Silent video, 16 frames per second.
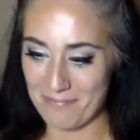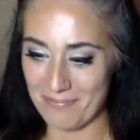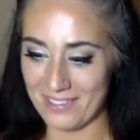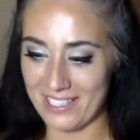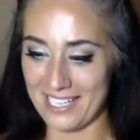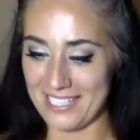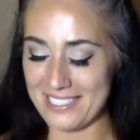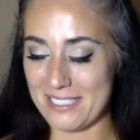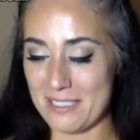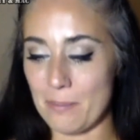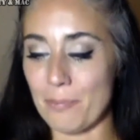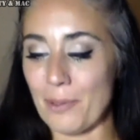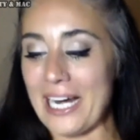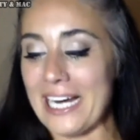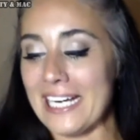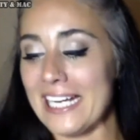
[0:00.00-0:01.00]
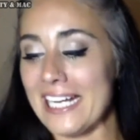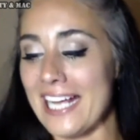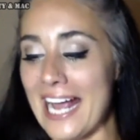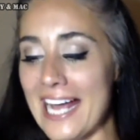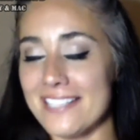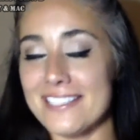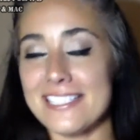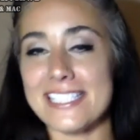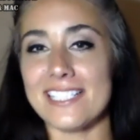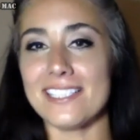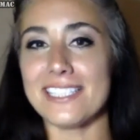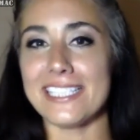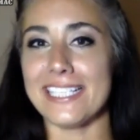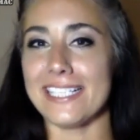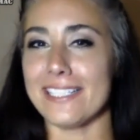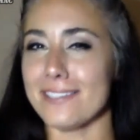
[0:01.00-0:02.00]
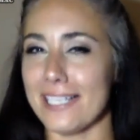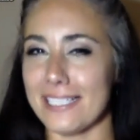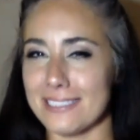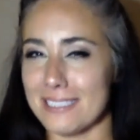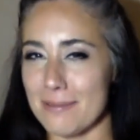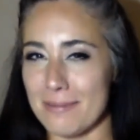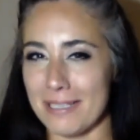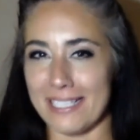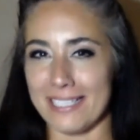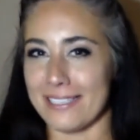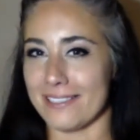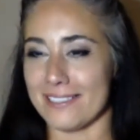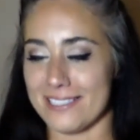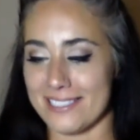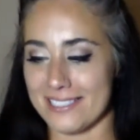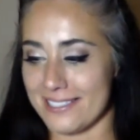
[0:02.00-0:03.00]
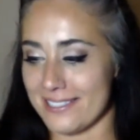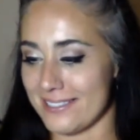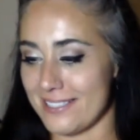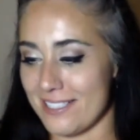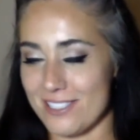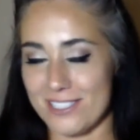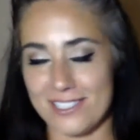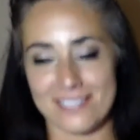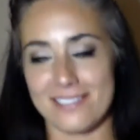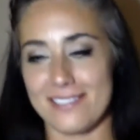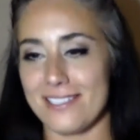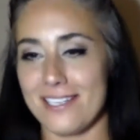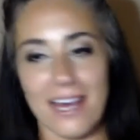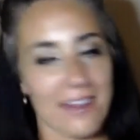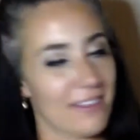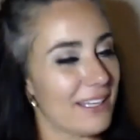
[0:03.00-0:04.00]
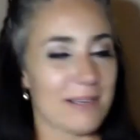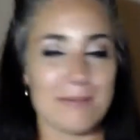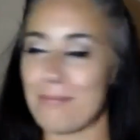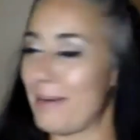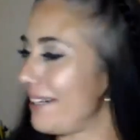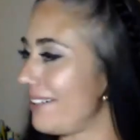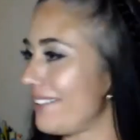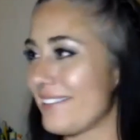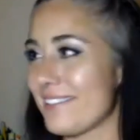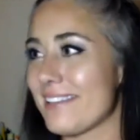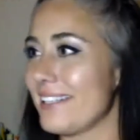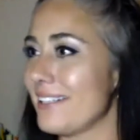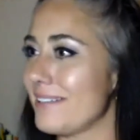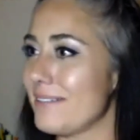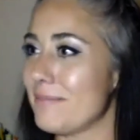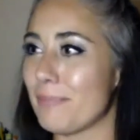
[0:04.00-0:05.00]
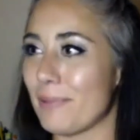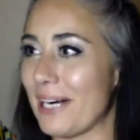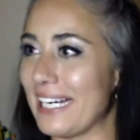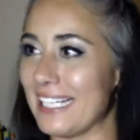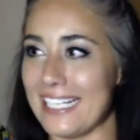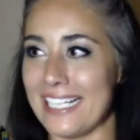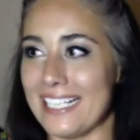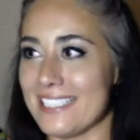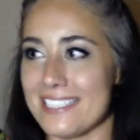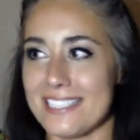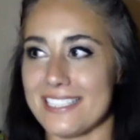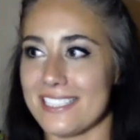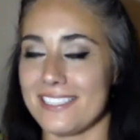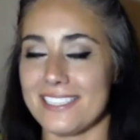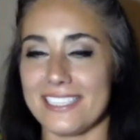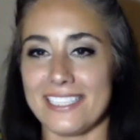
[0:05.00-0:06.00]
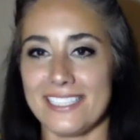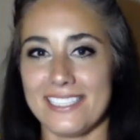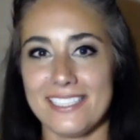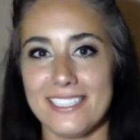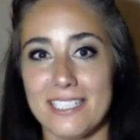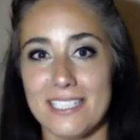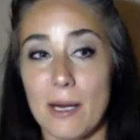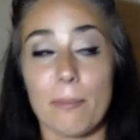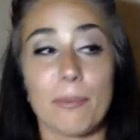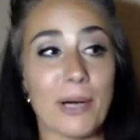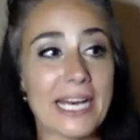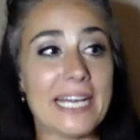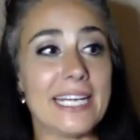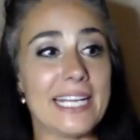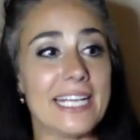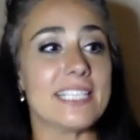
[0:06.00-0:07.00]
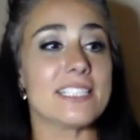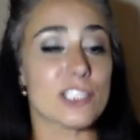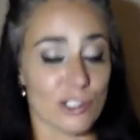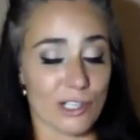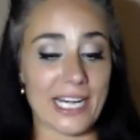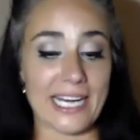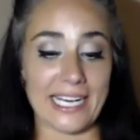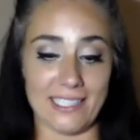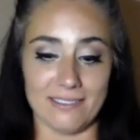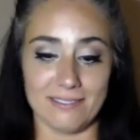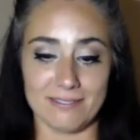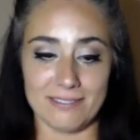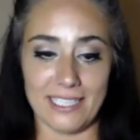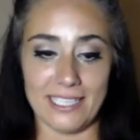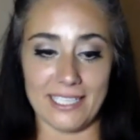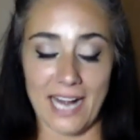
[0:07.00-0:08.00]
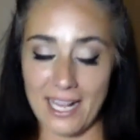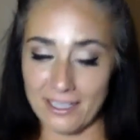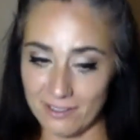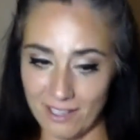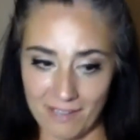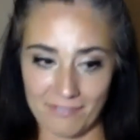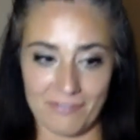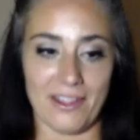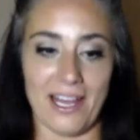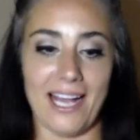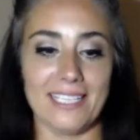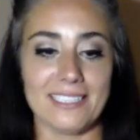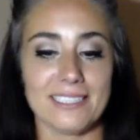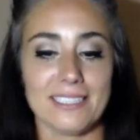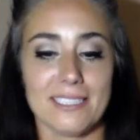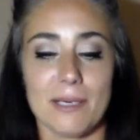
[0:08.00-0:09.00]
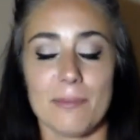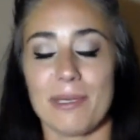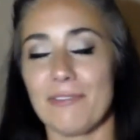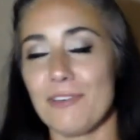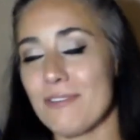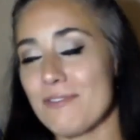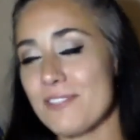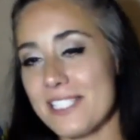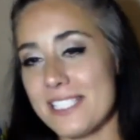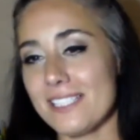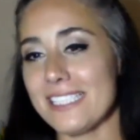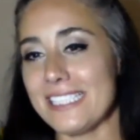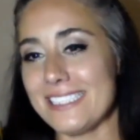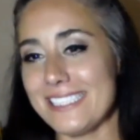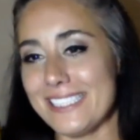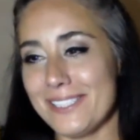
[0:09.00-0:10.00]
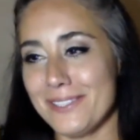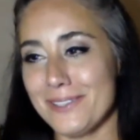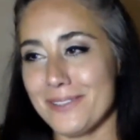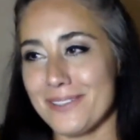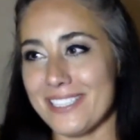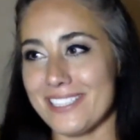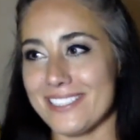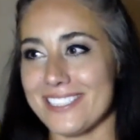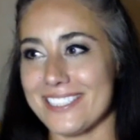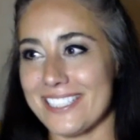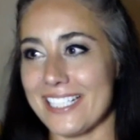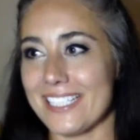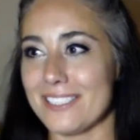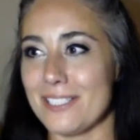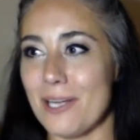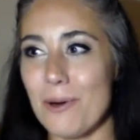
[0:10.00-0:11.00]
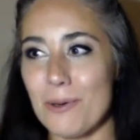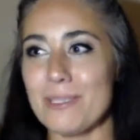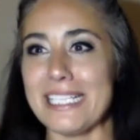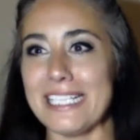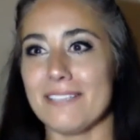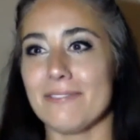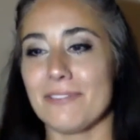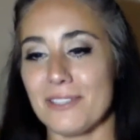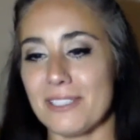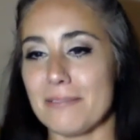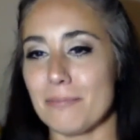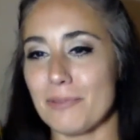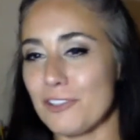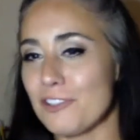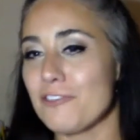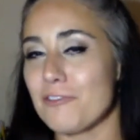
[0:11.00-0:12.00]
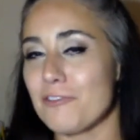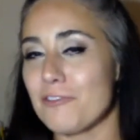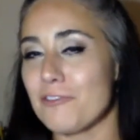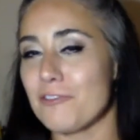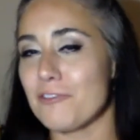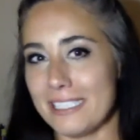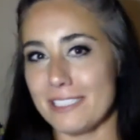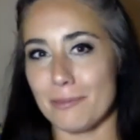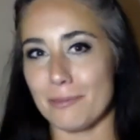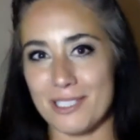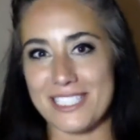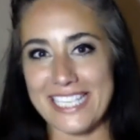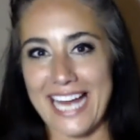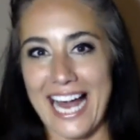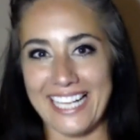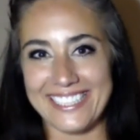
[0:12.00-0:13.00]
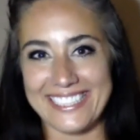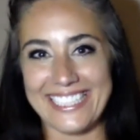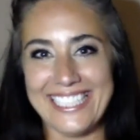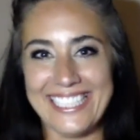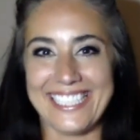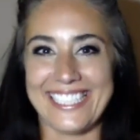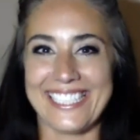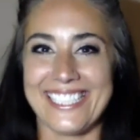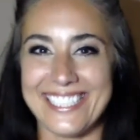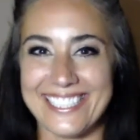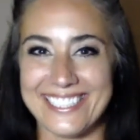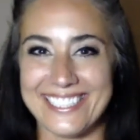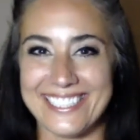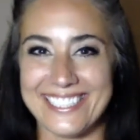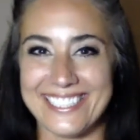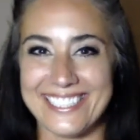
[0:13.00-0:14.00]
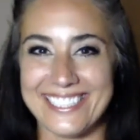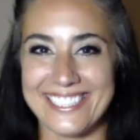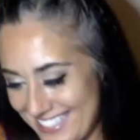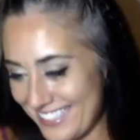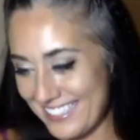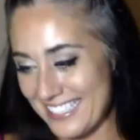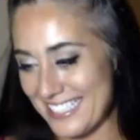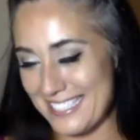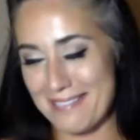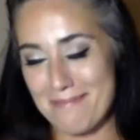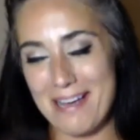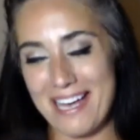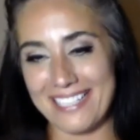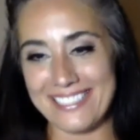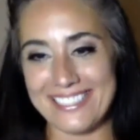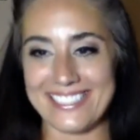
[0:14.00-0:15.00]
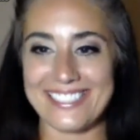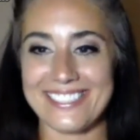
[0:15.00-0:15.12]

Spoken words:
Yeah. Brainy and silly, like to me, there's nothing better than brainy and silly. Brainy is great, and I love that. But if you have silly too, there's like no need for improvement in your personality. Silly's the best.